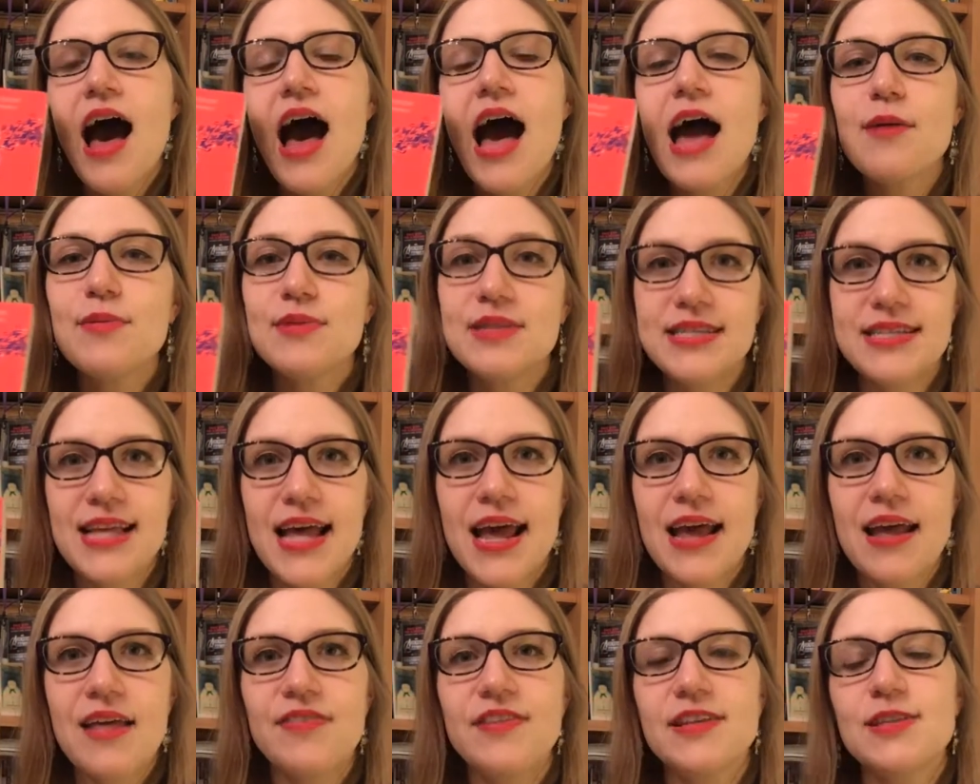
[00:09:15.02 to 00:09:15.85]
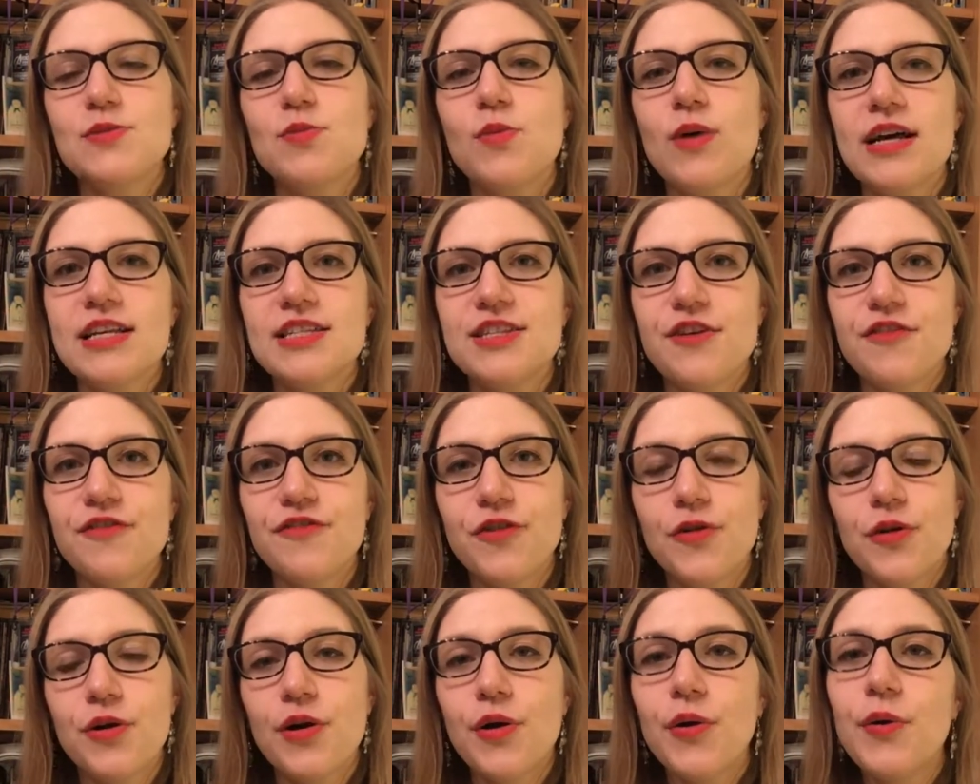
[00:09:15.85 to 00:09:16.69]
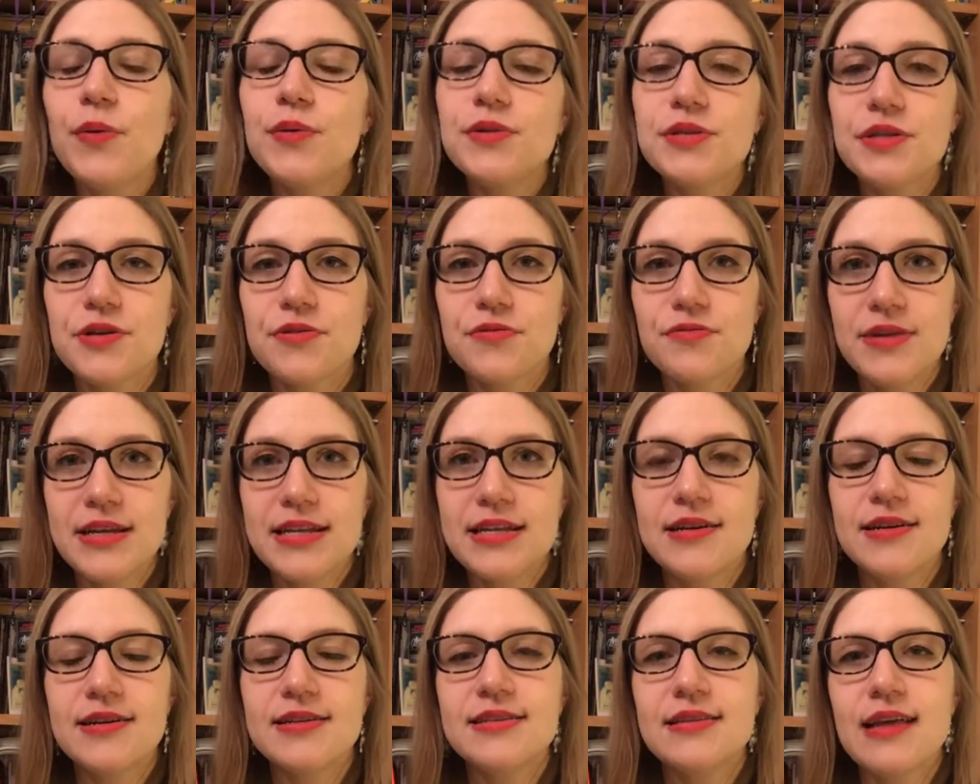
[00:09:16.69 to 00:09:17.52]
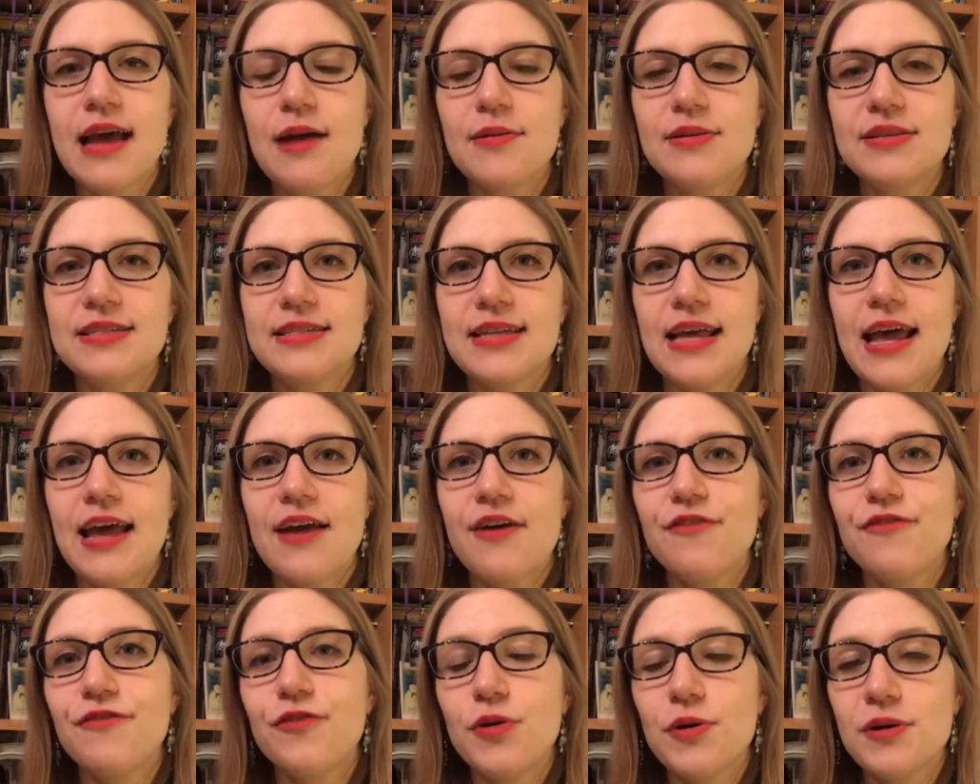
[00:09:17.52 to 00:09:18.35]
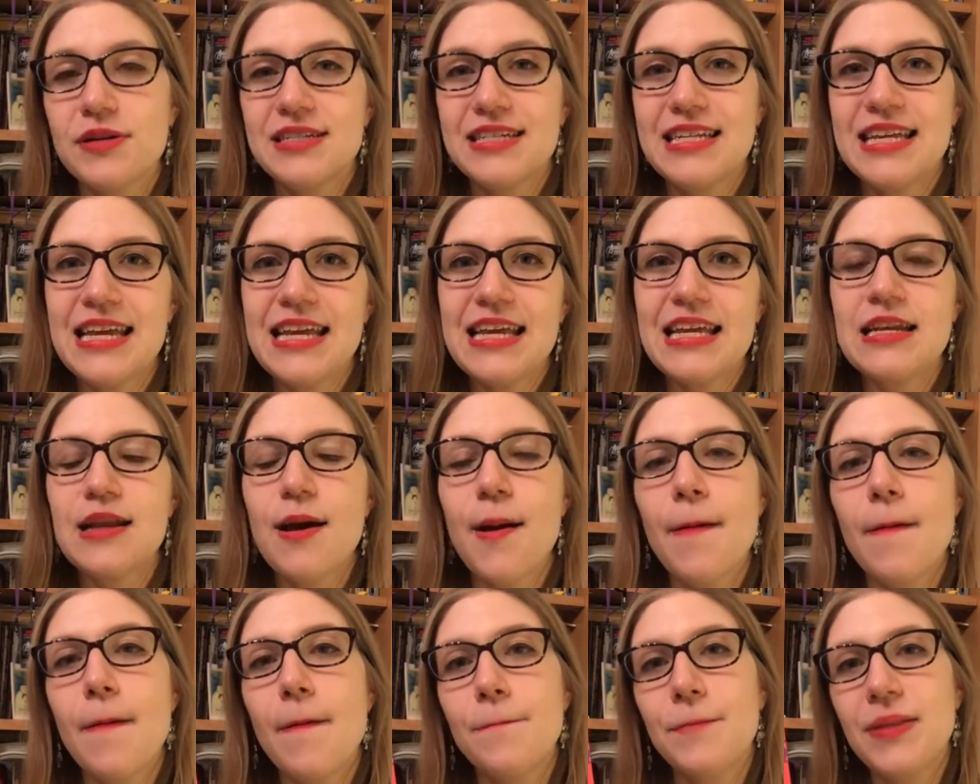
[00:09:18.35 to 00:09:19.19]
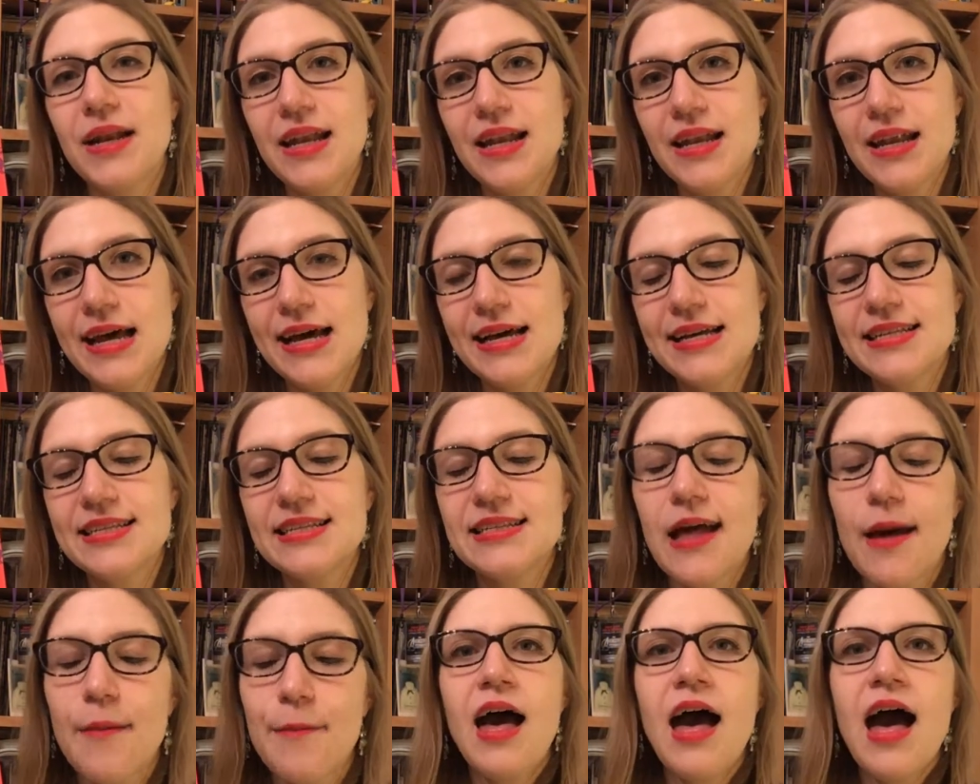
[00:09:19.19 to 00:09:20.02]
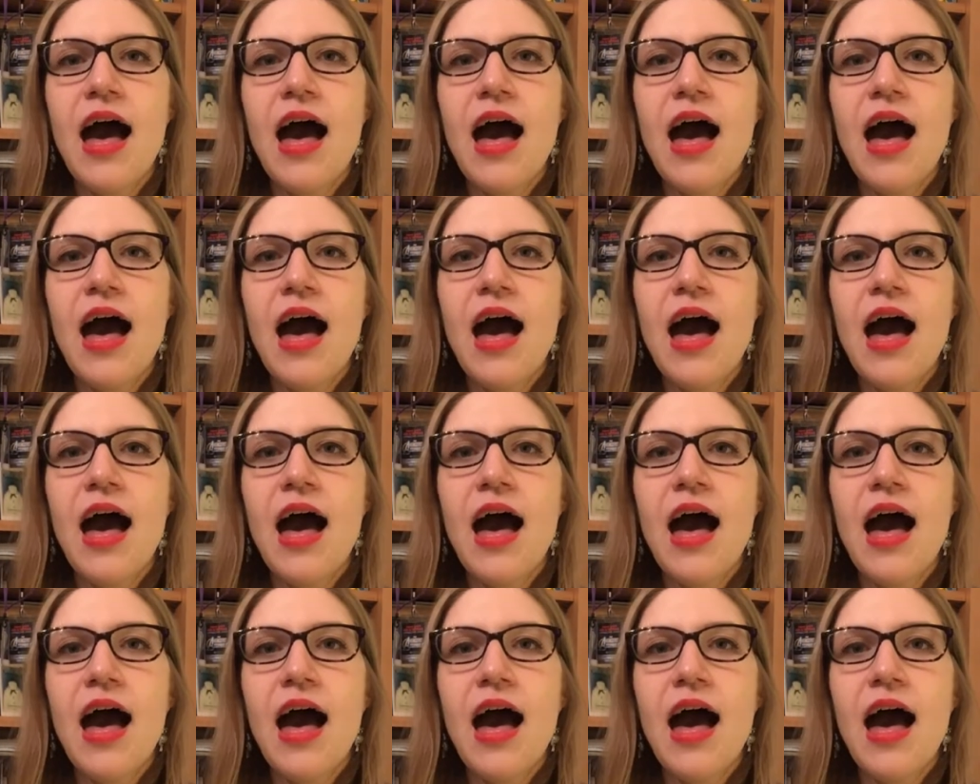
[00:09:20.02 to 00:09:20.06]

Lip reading: I would say this was for older readers. I would say 14 plus.